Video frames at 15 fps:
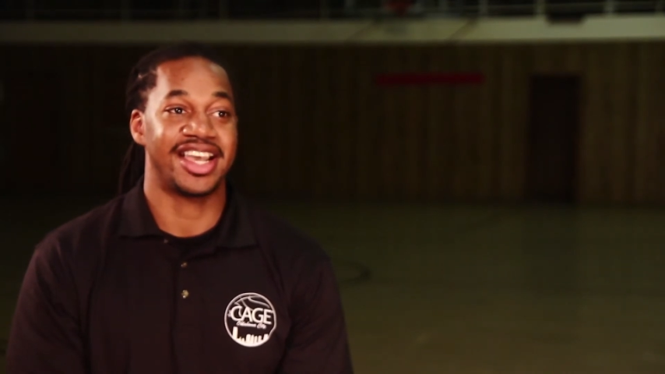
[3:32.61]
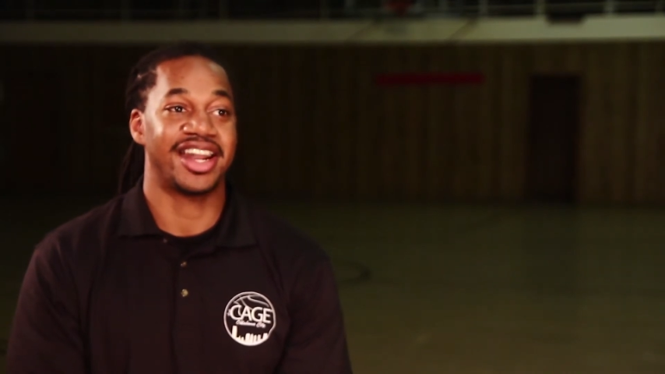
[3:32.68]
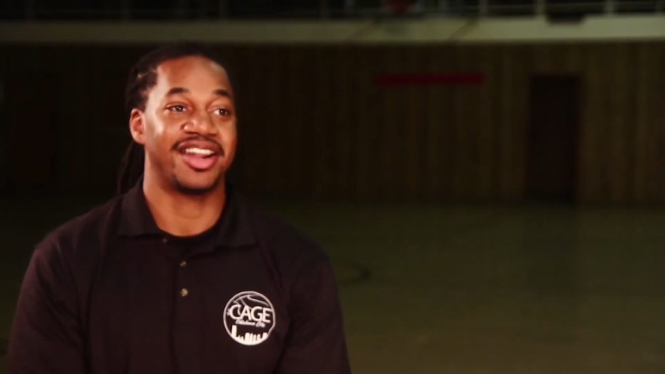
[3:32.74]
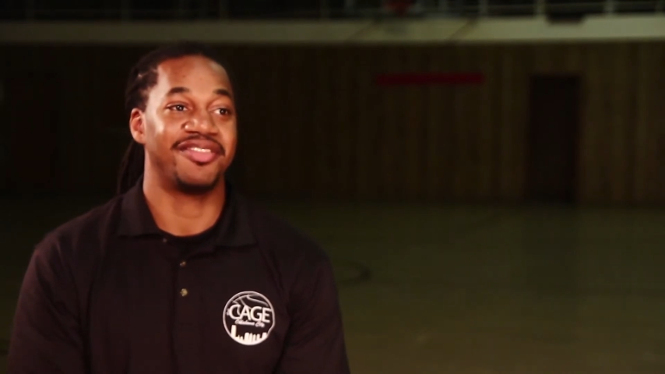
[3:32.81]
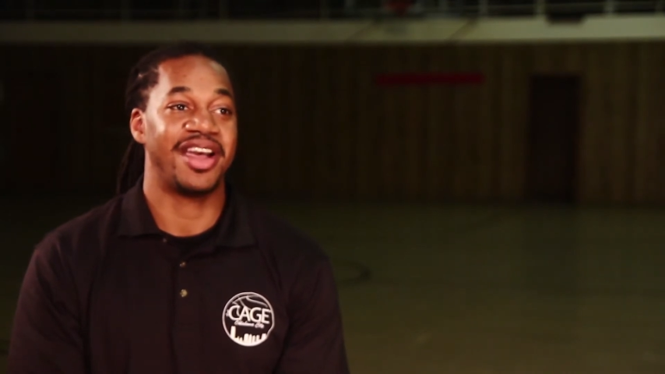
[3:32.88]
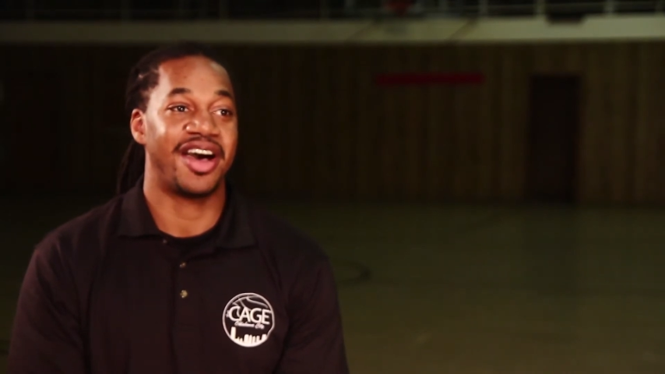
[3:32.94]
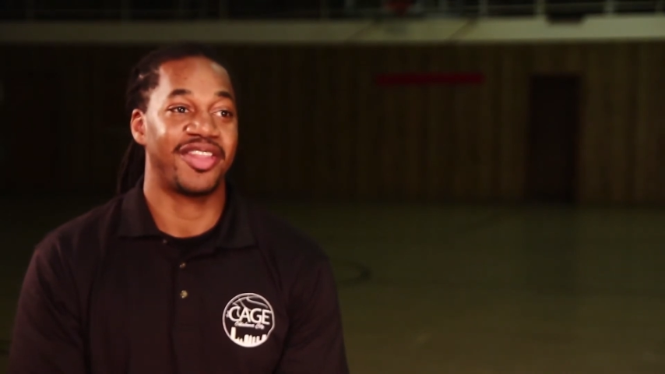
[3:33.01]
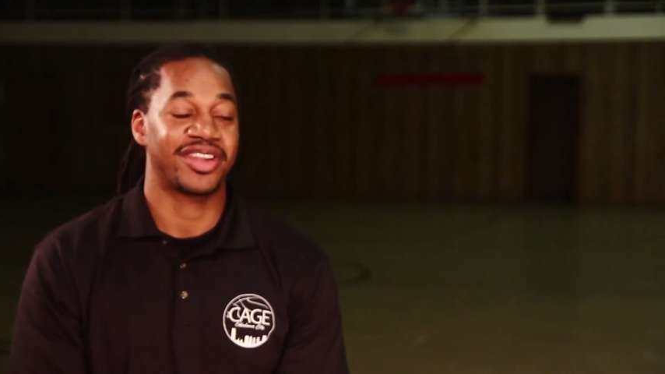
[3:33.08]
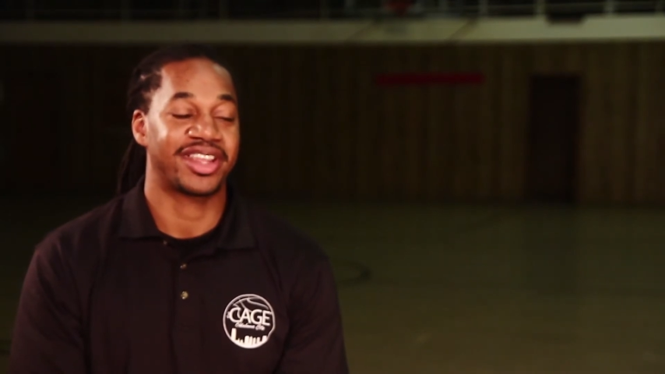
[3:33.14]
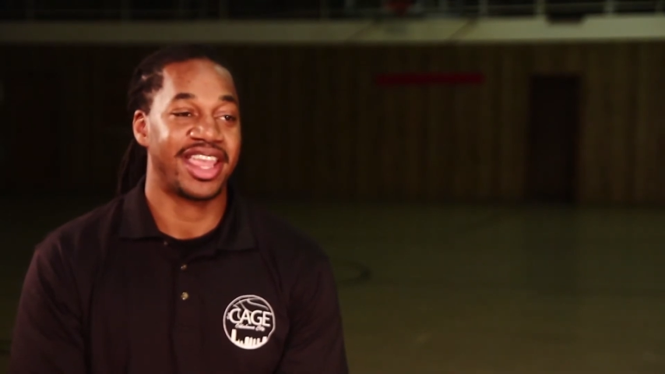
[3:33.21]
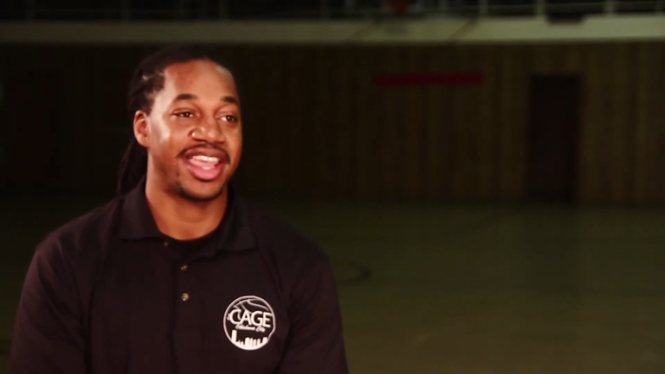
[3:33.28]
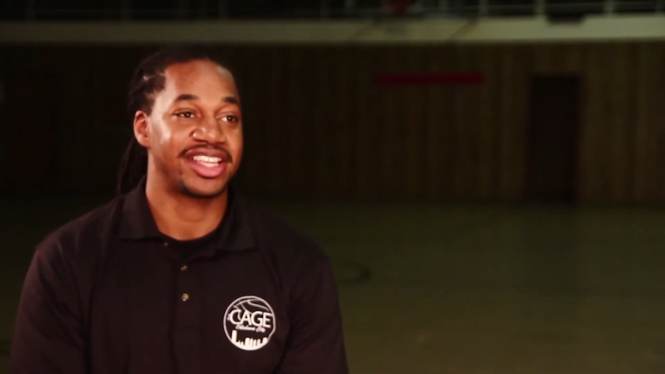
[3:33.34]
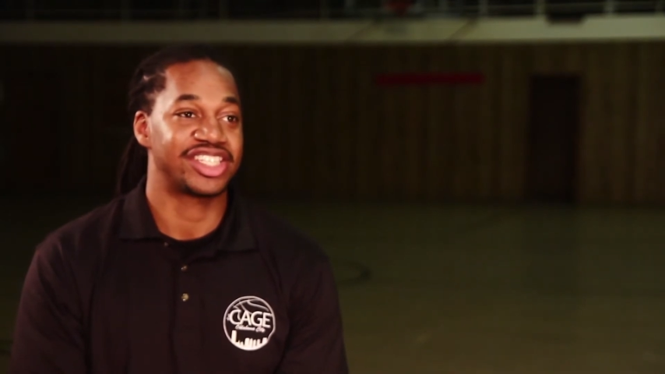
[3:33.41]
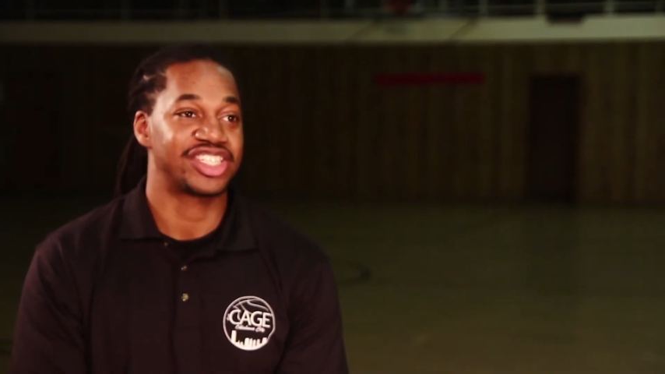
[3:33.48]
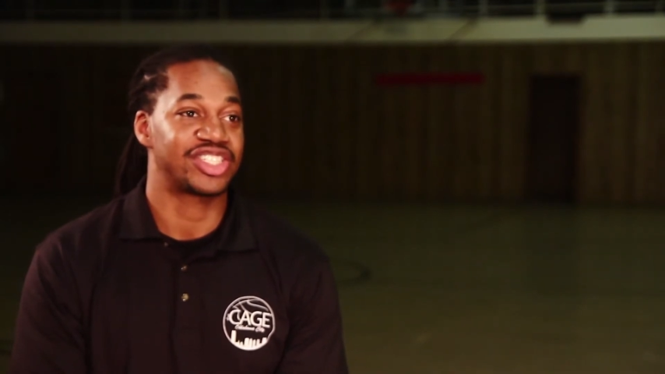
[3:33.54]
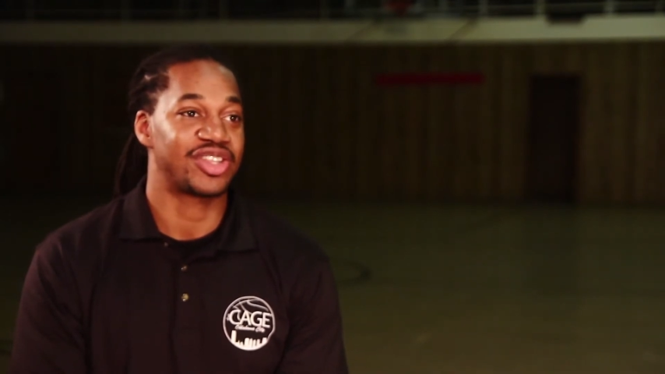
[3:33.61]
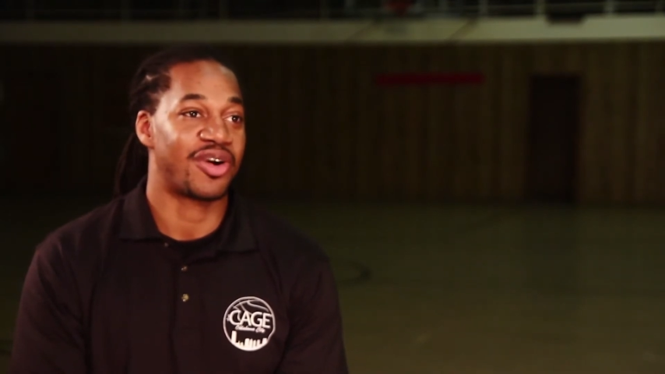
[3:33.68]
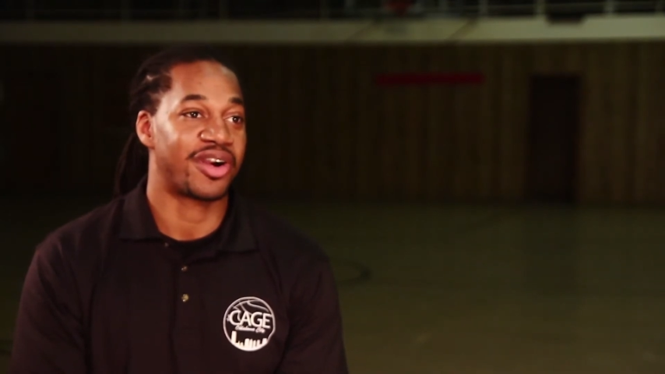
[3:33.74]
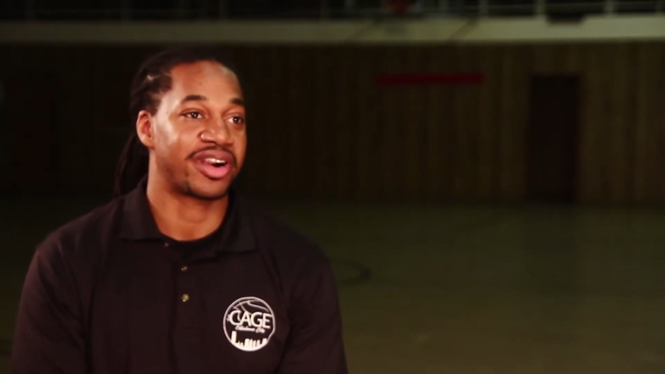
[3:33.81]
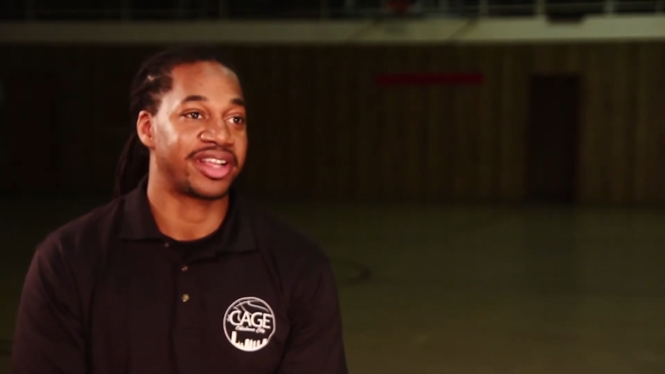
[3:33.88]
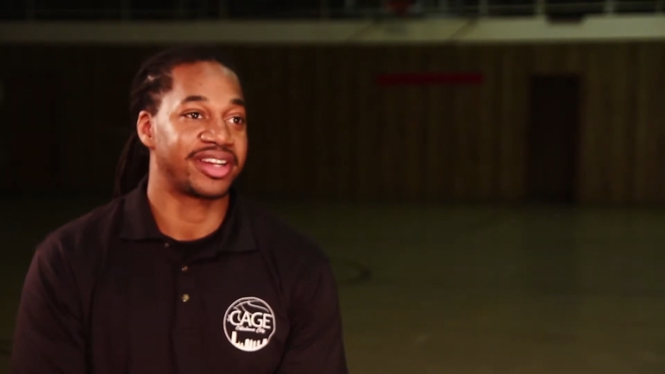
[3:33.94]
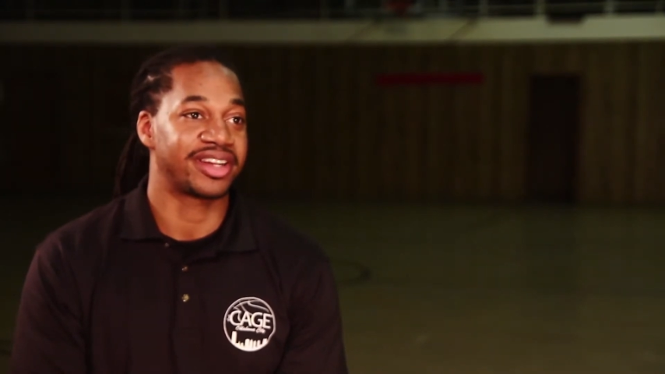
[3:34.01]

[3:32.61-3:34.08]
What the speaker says: kind of how the Cage started.